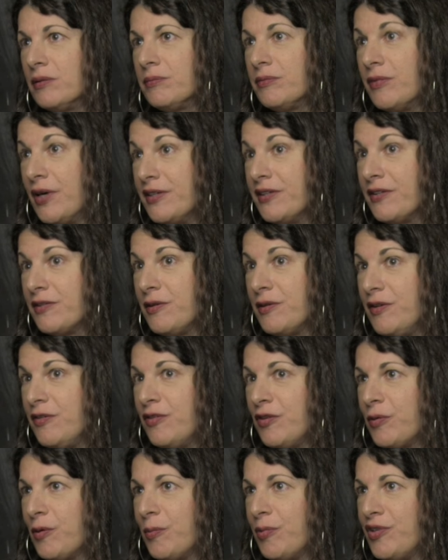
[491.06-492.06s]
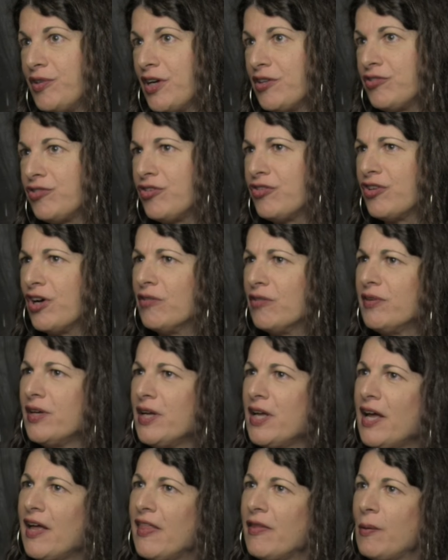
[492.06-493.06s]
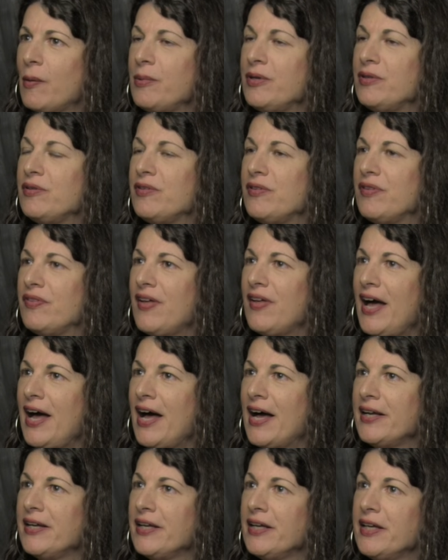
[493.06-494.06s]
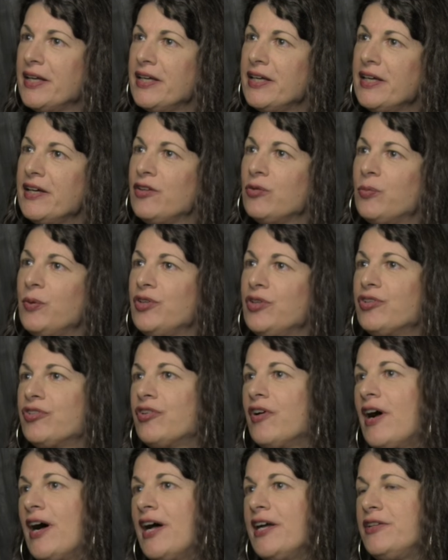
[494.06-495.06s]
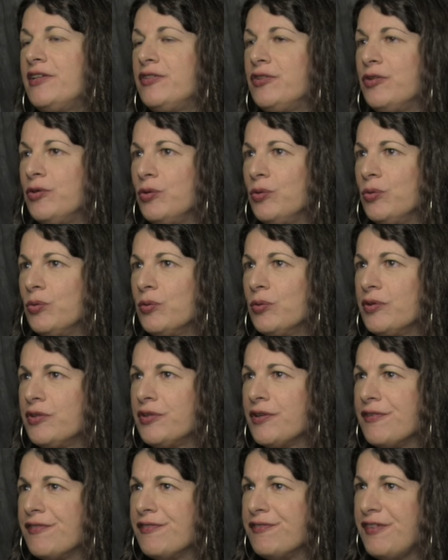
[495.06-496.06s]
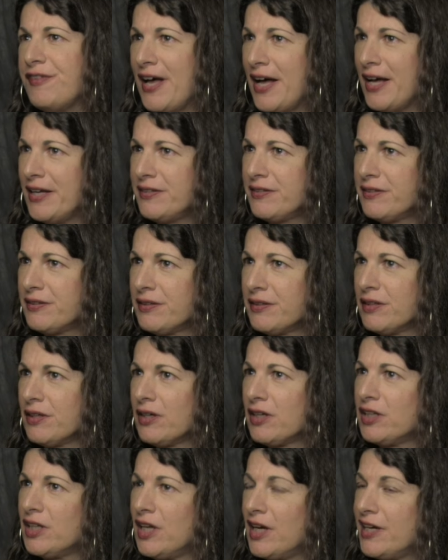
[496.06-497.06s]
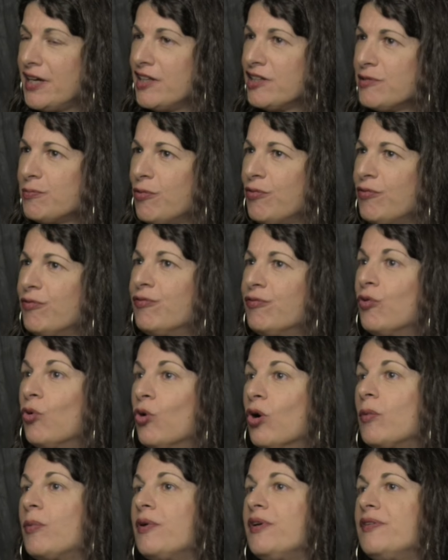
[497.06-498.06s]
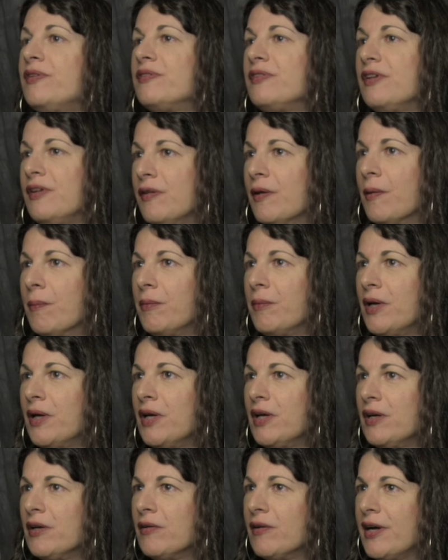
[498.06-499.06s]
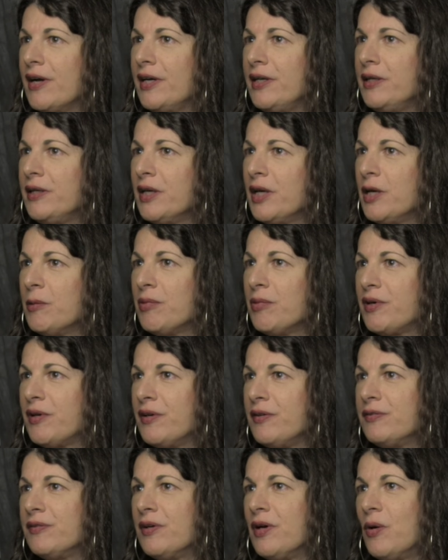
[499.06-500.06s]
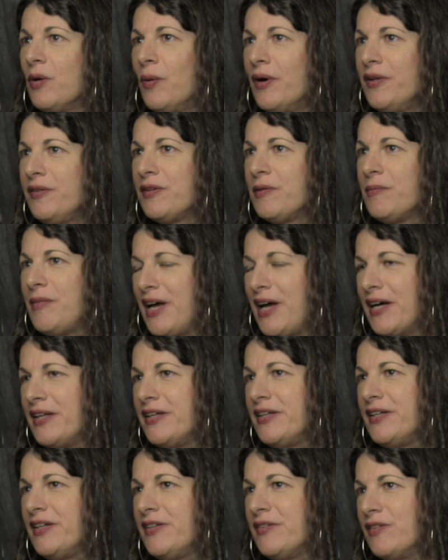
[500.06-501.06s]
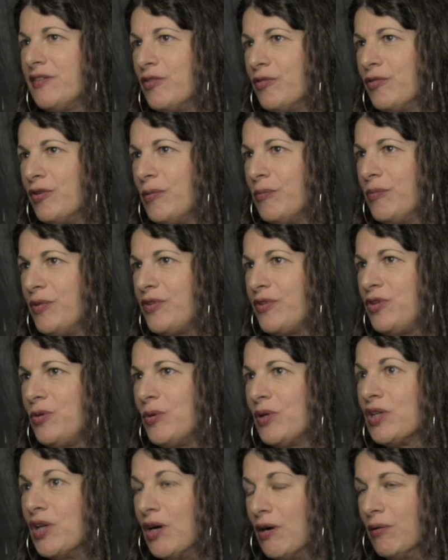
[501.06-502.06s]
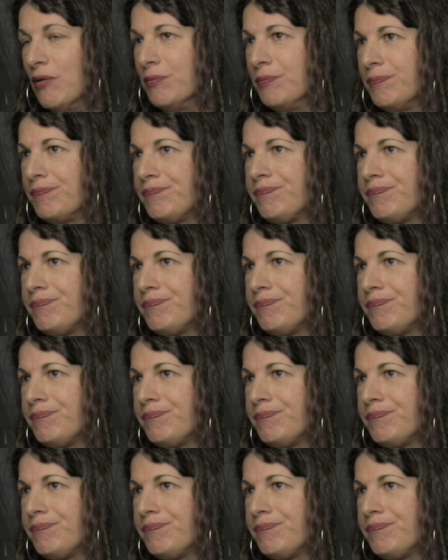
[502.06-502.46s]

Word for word: right? It's the easiest way to protect yourself. And the way we do that is we try to vet clients before we see them, right? Because once a man is in a room with you alone,